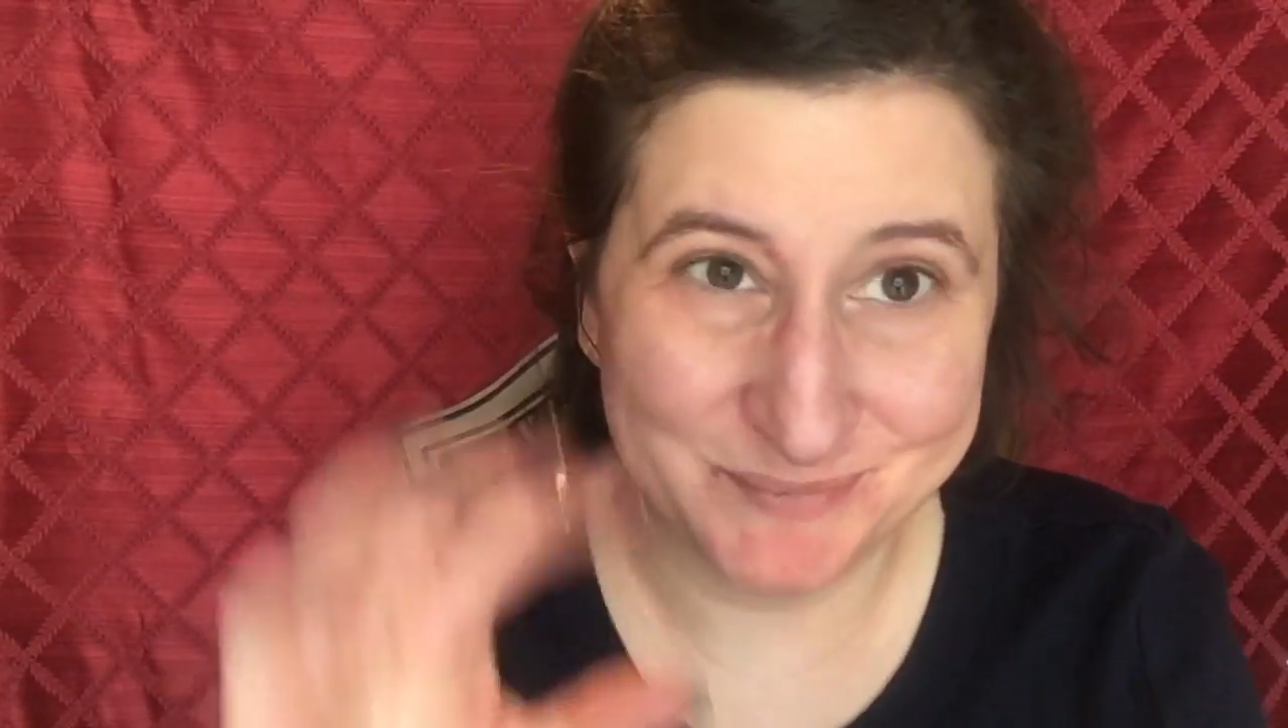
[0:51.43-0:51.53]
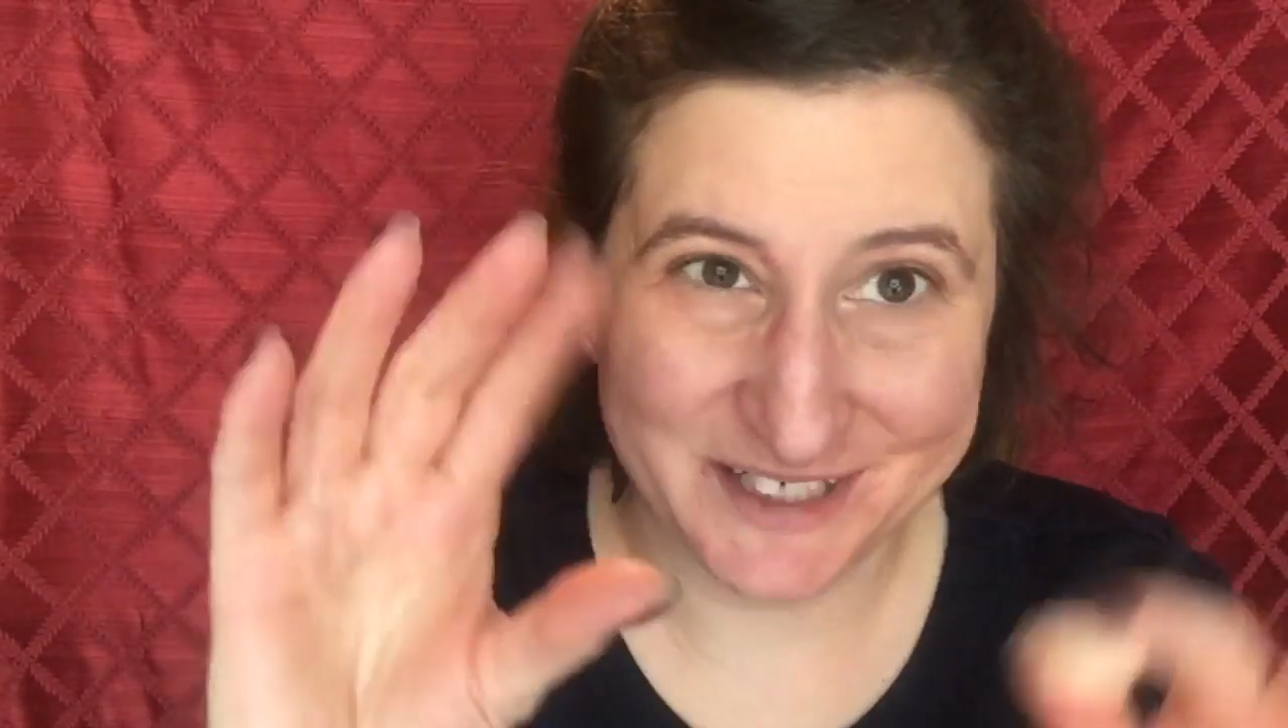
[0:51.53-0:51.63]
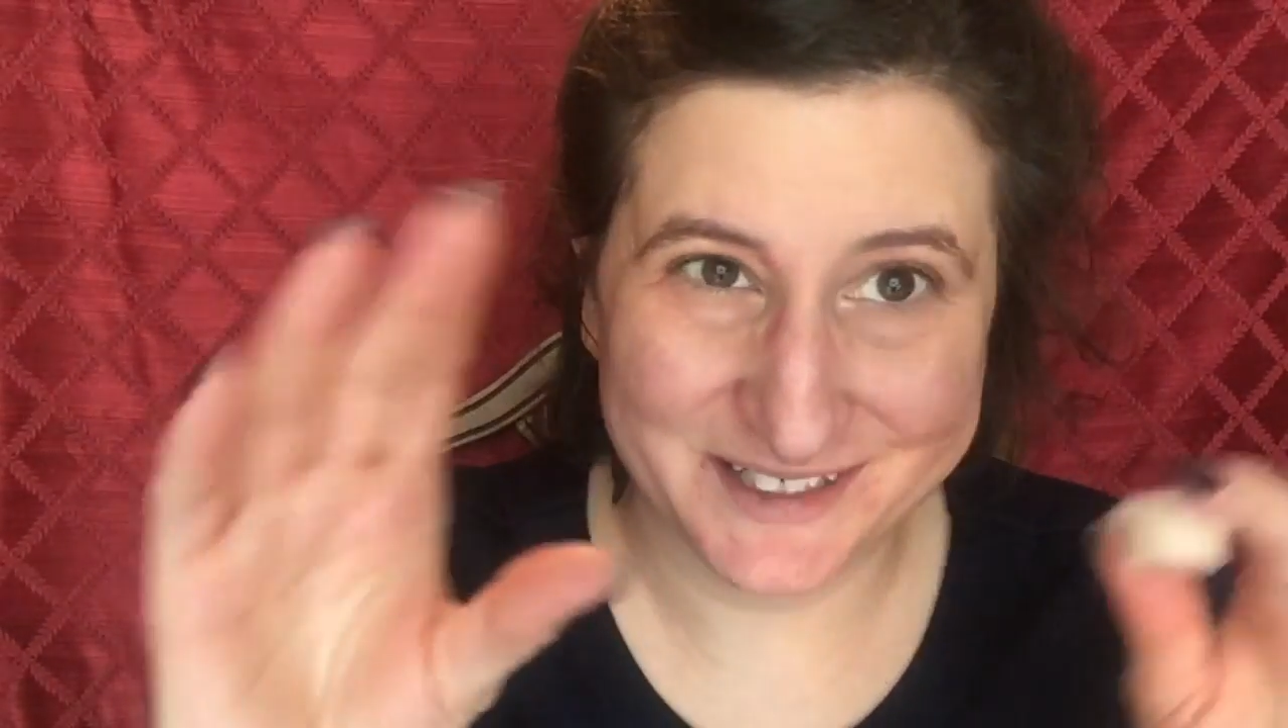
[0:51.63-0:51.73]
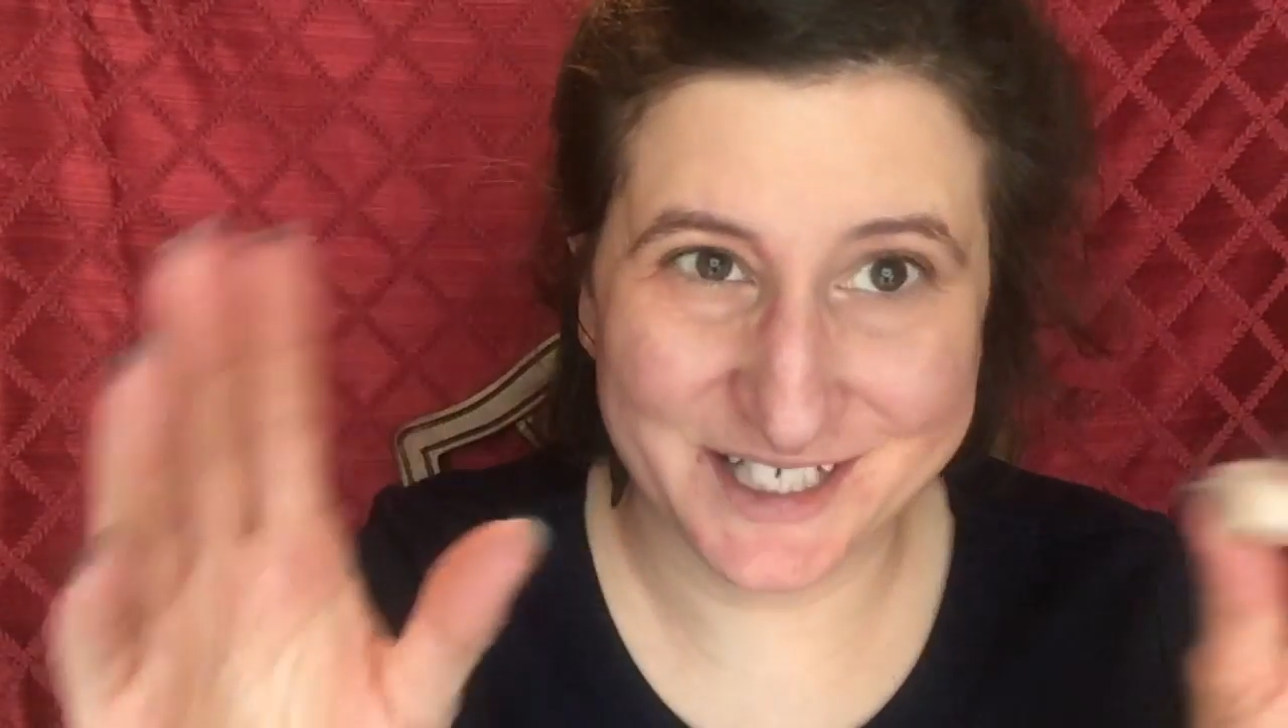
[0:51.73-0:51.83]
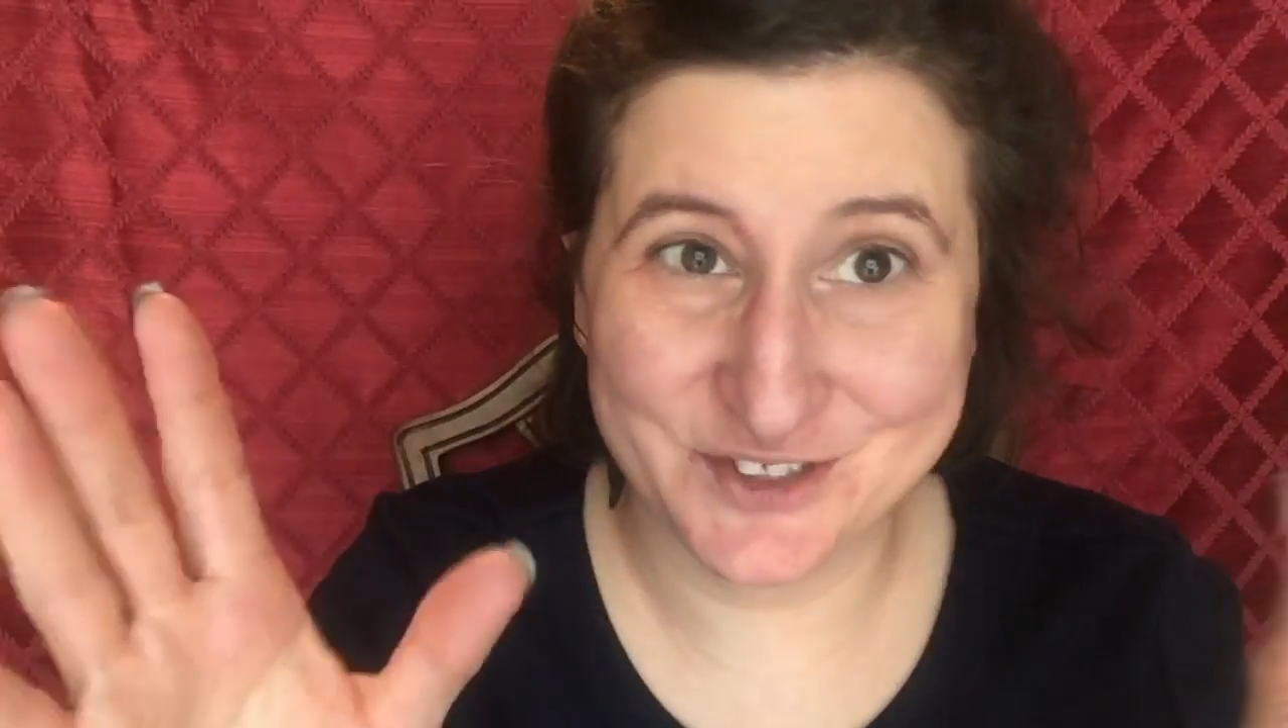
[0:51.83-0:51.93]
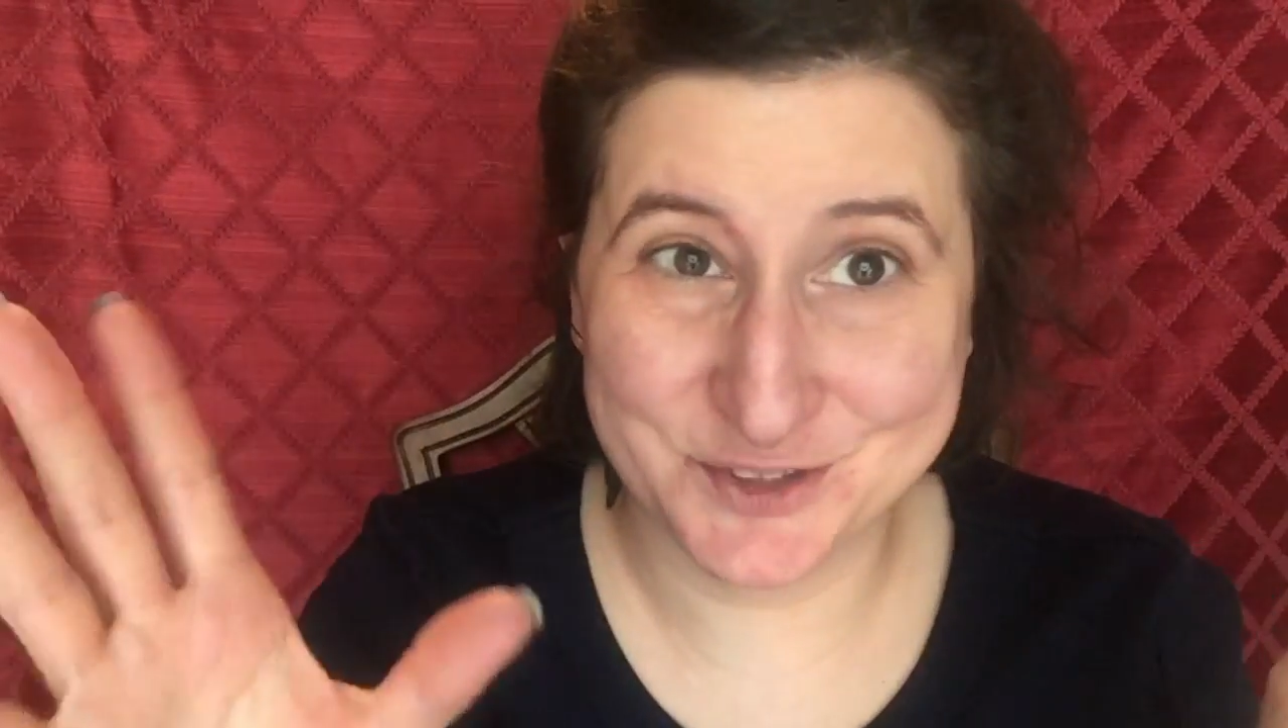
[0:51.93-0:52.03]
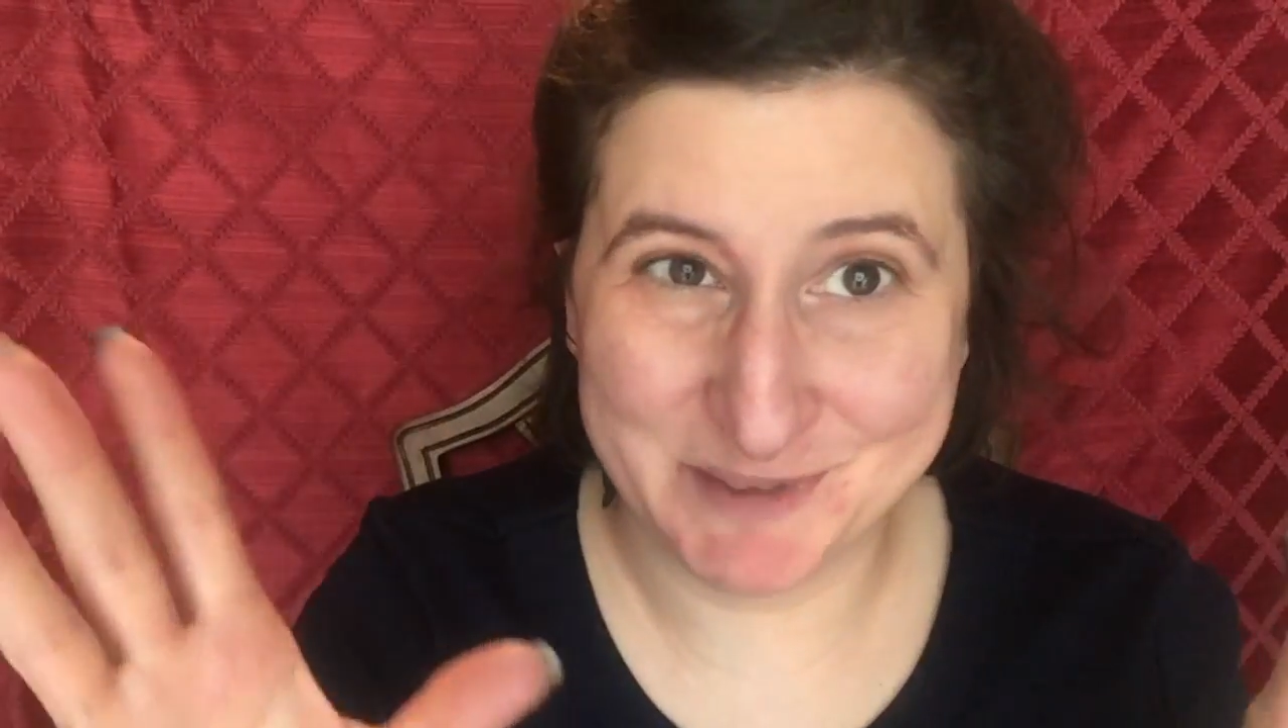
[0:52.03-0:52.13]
I use